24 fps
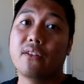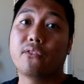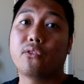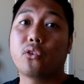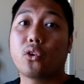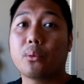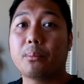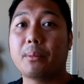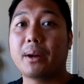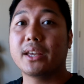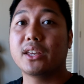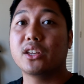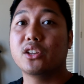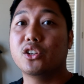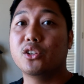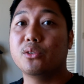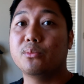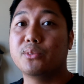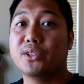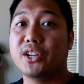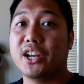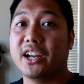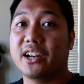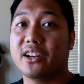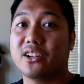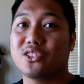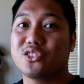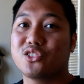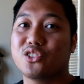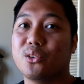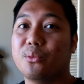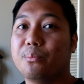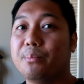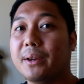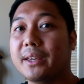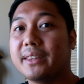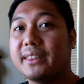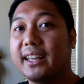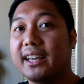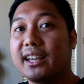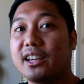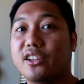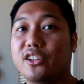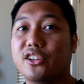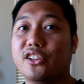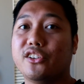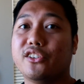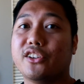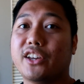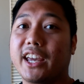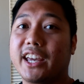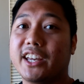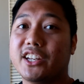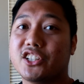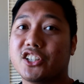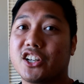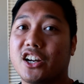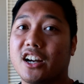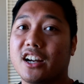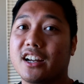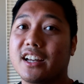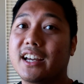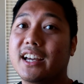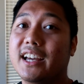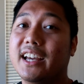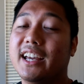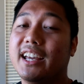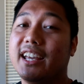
for my YouTube channel. So big thank you to you, King Shock.